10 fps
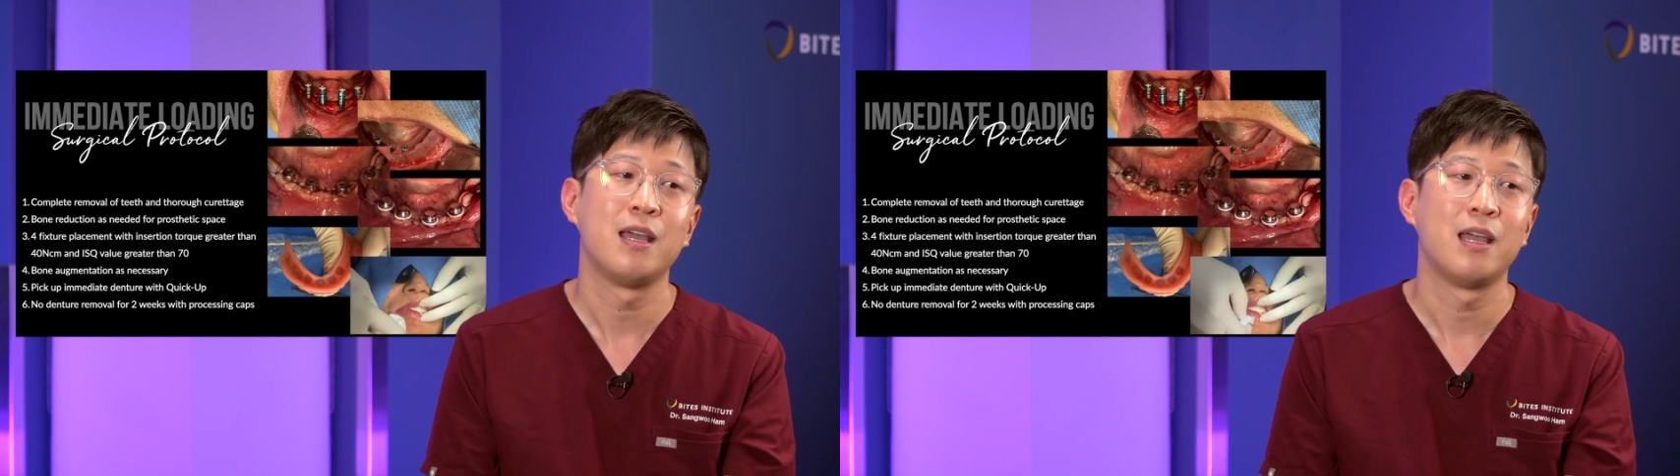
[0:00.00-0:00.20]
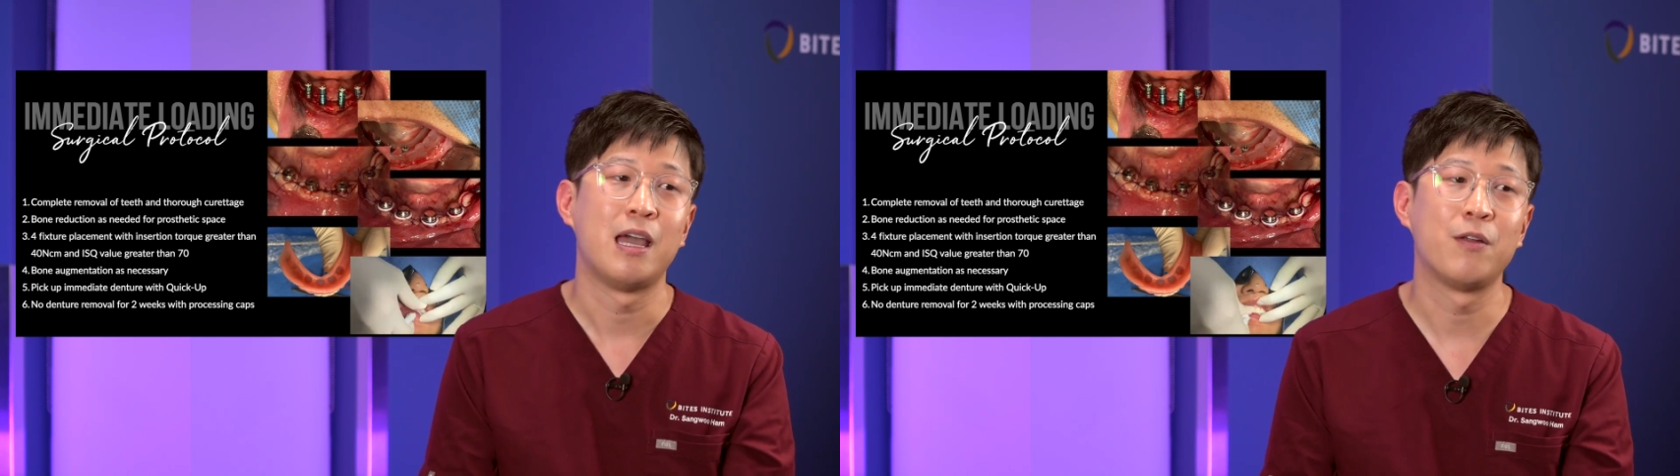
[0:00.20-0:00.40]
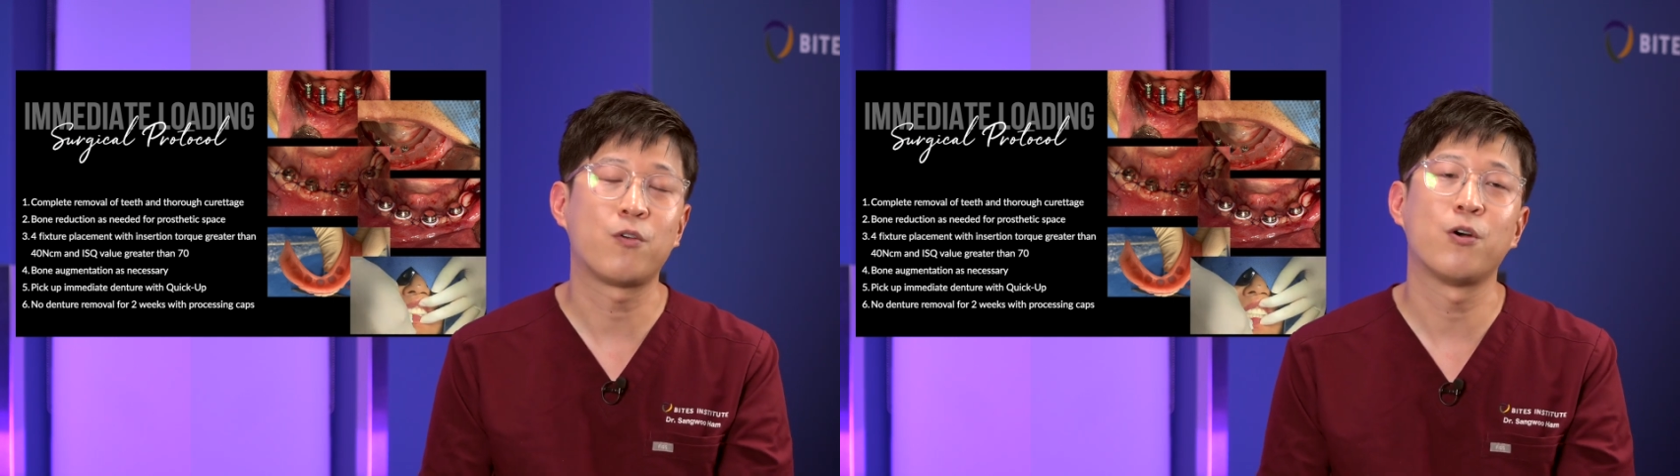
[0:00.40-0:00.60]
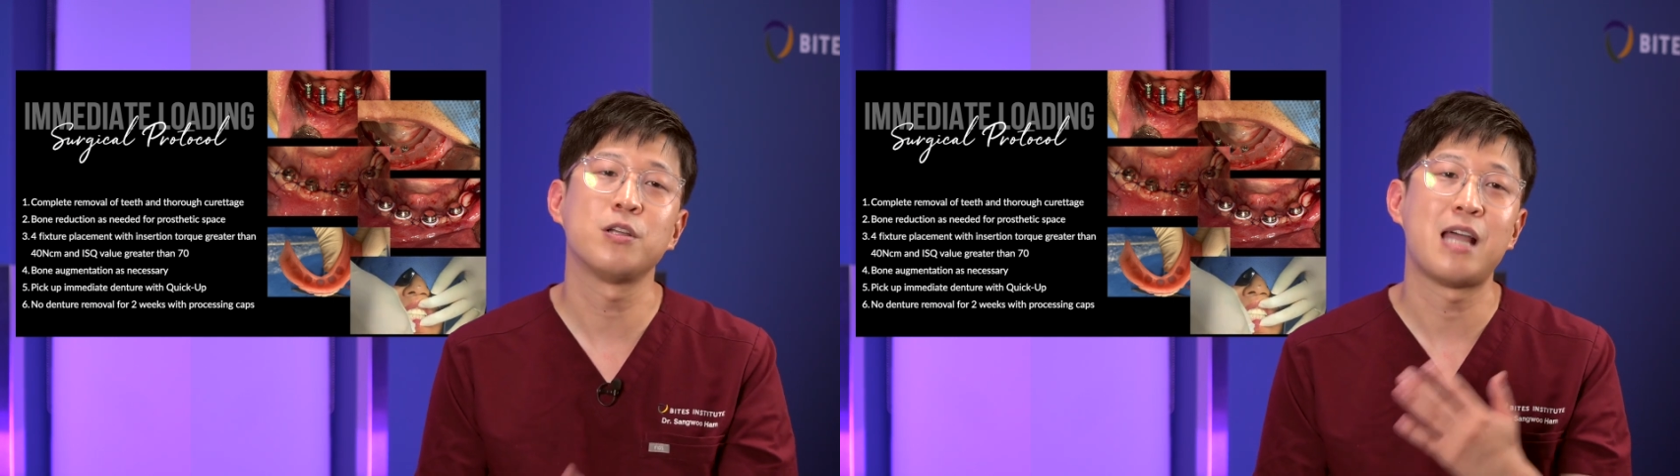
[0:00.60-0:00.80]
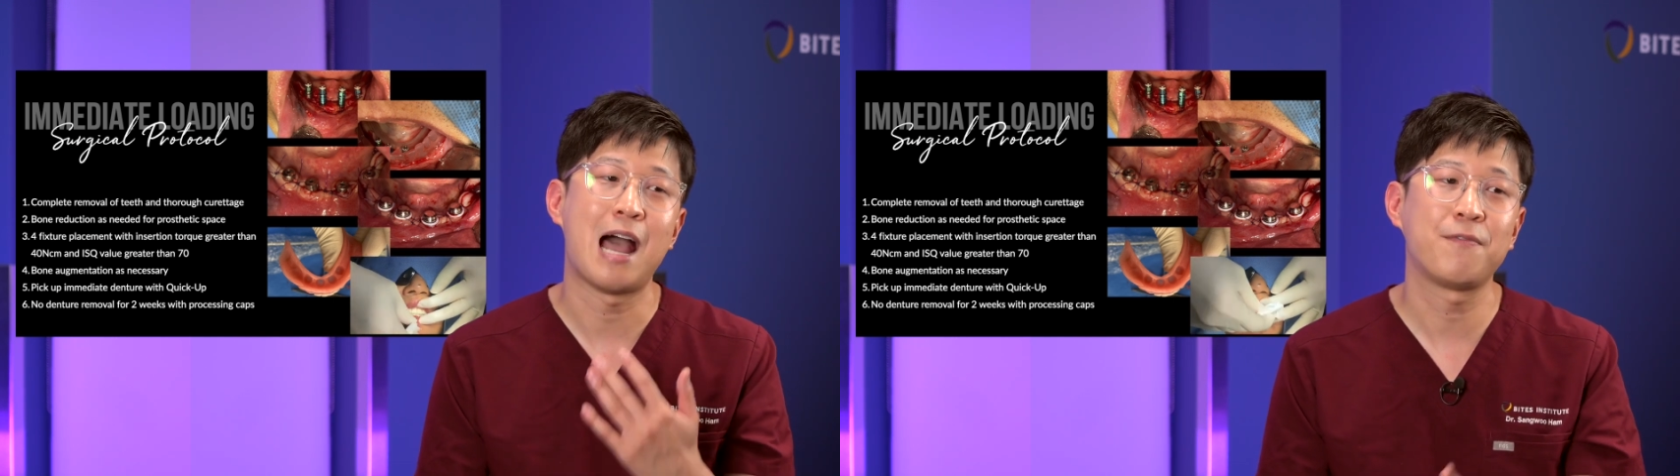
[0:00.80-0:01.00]
And of
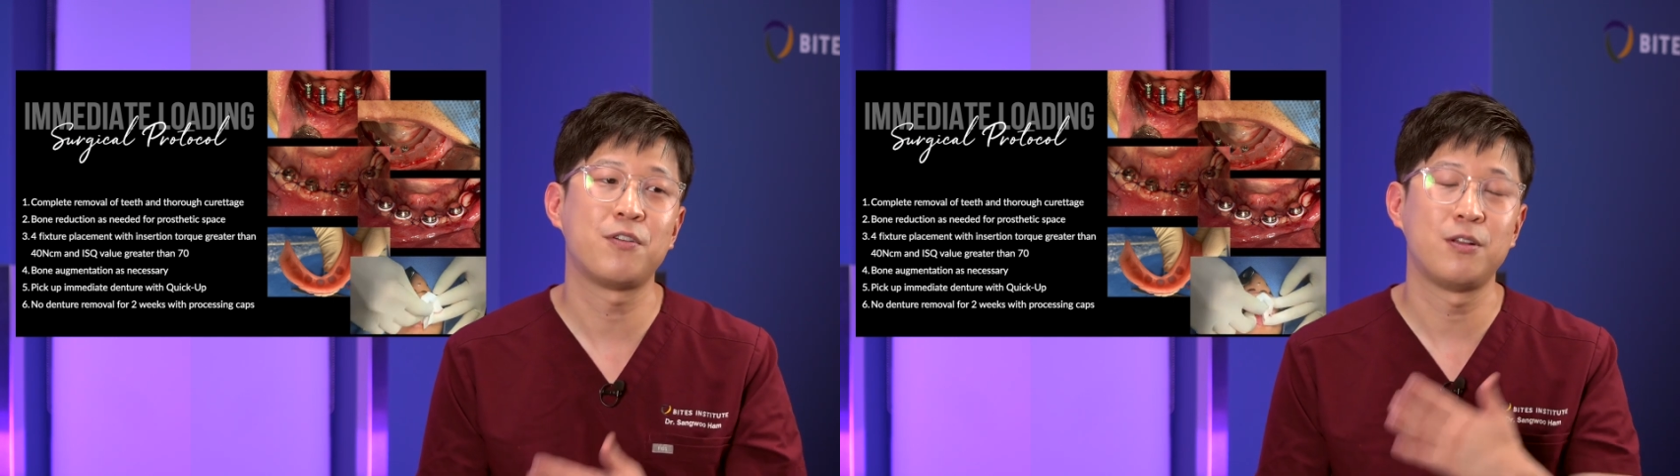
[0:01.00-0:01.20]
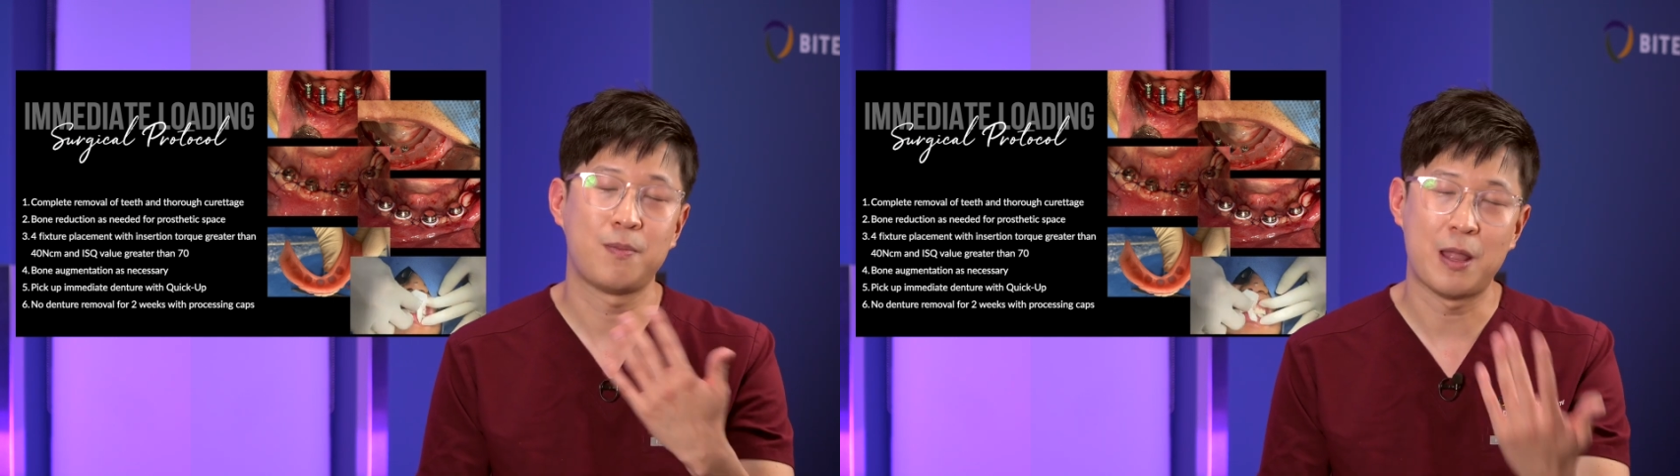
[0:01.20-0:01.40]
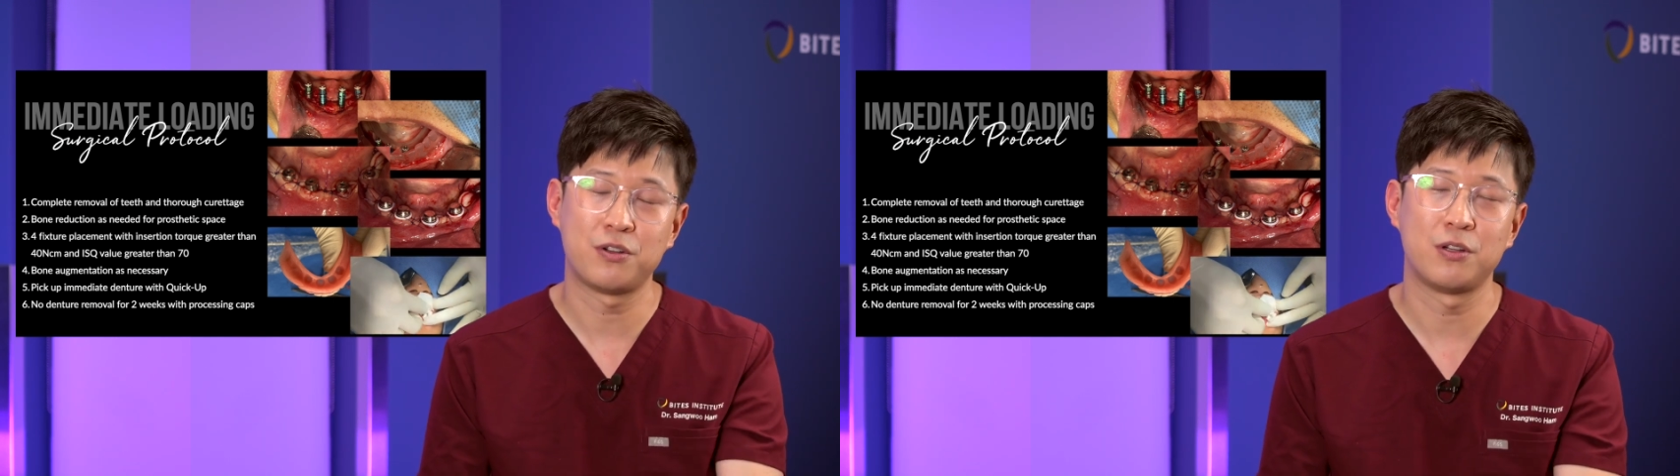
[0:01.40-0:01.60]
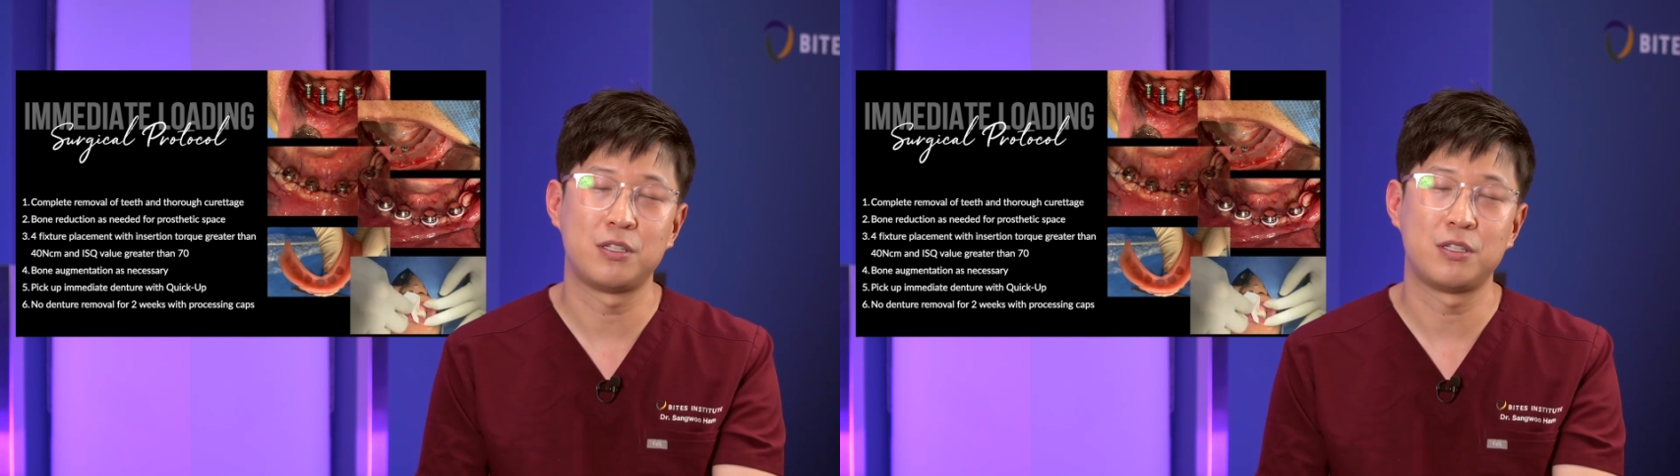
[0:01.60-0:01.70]
course, after the denture